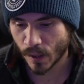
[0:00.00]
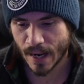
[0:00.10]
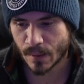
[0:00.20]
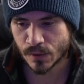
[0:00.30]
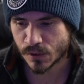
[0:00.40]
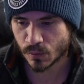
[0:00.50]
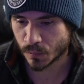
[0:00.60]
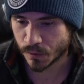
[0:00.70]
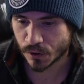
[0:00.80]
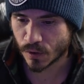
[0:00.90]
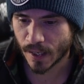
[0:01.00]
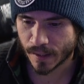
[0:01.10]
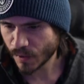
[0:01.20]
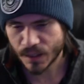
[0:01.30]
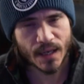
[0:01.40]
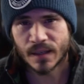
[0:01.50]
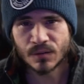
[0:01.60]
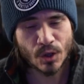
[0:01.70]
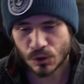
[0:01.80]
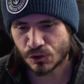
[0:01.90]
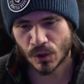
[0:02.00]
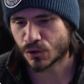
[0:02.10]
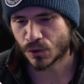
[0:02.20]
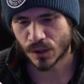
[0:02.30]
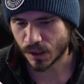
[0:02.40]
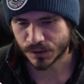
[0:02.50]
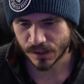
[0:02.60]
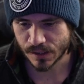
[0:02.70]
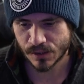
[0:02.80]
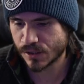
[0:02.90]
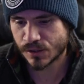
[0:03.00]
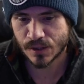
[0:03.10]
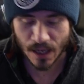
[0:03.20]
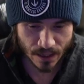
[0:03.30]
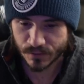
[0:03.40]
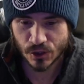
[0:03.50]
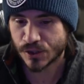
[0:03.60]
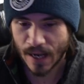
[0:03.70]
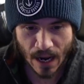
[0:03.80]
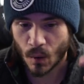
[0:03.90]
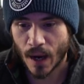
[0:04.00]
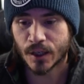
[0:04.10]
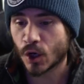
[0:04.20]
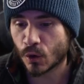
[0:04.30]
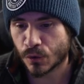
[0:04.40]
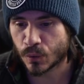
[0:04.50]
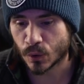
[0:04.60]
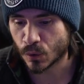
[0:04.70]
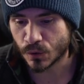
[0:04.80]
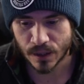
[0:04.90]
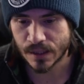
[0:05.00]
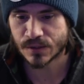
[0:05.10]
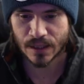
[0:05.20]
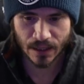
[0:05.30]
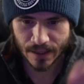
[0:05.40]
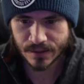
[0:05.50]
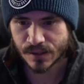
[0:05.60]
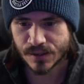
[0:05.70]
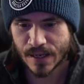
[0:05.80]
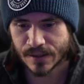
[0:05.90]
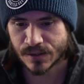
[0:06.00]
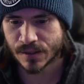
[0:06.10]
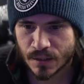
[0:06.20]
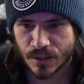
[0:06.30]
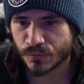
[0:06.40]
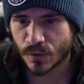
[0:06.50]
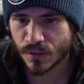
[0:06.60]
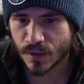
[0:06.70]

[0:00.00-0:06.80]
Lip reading: happens when we do that. Again, no structure at all to this. This is kind of just how I go through things. I like to test different